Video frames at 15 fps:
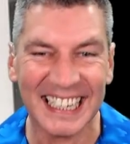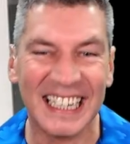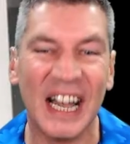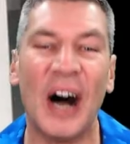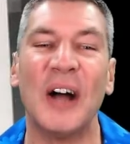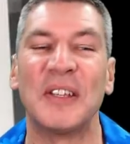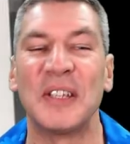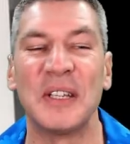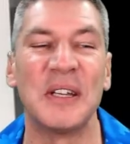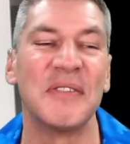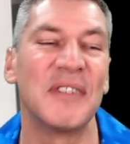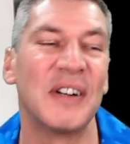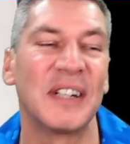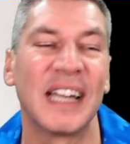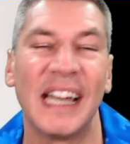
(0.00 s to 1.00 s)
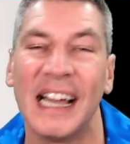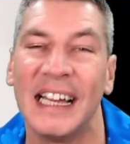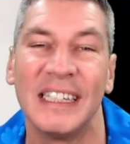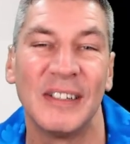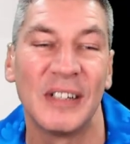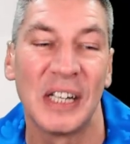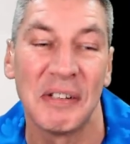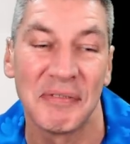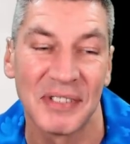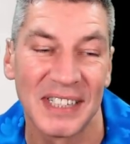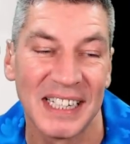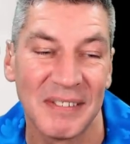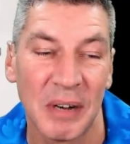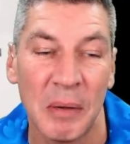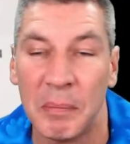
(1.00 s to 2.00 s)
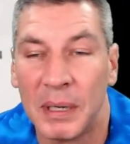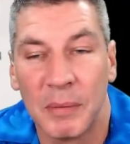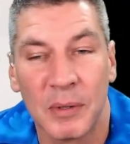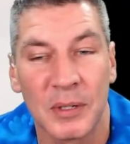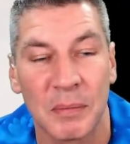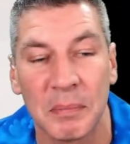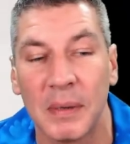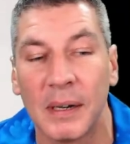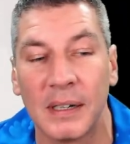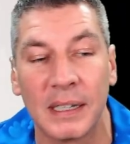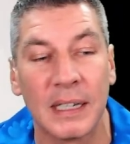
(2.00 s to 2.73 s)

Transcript: I don't know if I'll get hate or love for that one, but it wasn't mine.